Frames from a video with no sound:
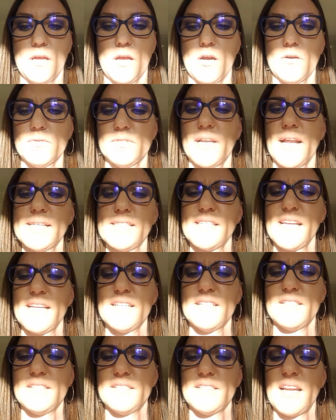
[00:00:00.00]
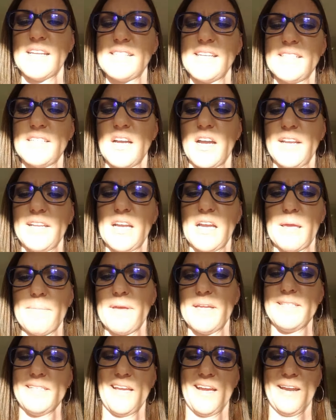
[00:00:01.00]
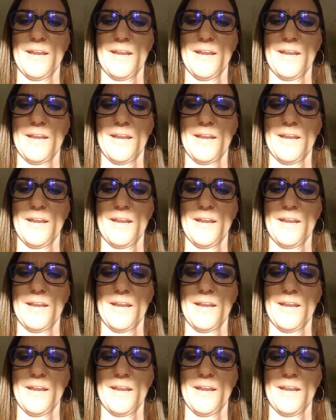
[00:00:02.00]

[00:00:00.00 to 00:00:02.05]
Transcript: oh, did I say Tanya? I meant